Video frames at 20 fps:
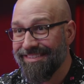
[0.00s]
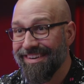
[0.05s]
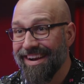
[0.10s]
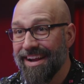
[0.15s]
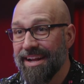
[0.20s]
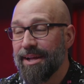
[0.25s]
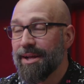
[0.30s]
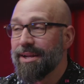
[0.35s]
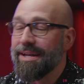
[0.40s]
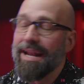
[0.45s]

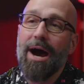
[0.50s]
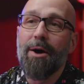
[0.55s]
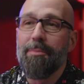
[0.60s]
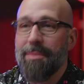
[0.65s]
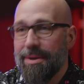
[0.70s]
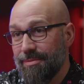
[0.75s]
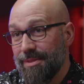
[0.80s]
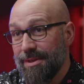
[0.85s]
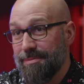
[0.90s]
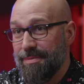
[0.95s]
Right? Now
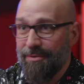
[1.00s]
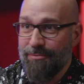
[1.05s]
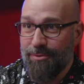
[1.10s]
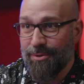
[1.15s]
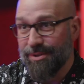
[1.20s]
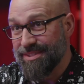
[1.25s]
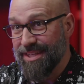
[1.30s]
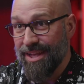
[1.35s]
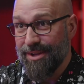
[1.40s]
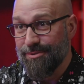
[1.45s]
maybe they pay for
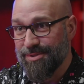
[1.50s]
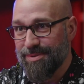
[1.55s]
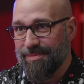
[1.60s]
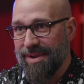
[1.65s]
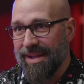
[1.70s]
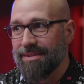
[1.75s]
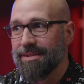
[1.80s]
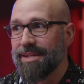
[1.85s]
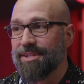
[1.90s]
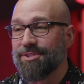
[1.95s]
it and say it was a
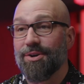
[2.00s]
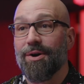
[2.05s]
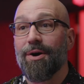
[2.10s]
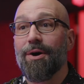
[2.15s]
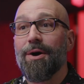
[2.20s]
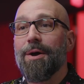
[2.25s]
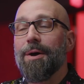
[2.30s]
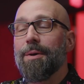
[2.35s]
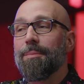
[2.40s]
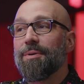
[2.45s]
Michelangelo.
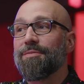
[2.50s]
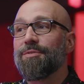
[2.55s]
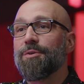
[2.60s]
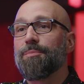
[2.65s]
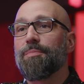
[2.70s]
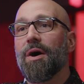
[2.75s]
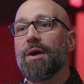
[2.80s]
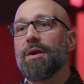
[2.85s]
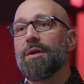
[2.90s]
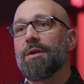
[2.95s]
But if you
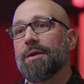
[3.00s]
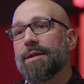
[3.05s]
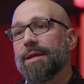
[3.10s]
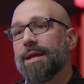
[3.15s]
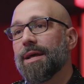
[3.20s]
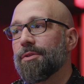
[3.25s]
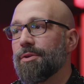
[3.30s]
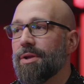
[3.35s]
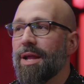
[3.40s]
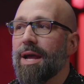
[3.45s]
brought it all
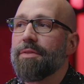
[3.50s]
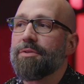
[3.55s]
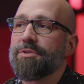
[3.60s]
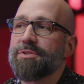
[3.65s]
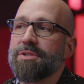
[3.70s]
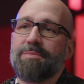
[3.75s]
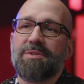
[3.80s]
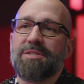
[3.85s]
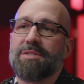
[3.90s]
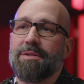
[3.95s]
together, yeah, there's
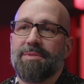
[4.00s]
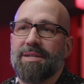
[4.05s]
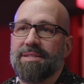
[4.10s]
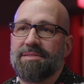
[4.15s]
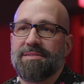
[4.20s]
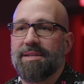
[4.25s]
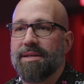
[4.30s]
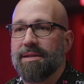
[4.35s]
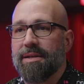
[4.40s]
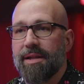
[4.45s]
going to be some that
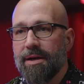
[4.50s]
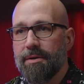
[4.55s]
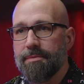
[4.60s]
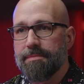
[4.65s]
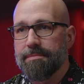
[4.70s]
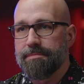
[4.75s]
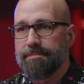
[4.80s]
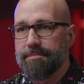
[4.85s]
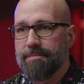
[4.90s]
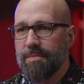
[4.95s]
stand out.
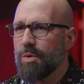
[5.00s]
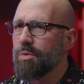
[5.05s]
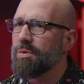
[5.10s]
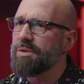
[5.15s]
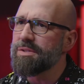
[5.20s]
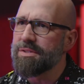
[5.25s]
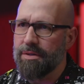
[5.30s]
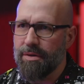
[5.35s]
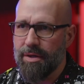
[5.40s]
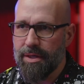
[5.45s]
Of
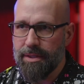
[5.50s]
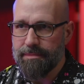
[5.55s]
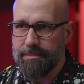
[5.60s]
course there are.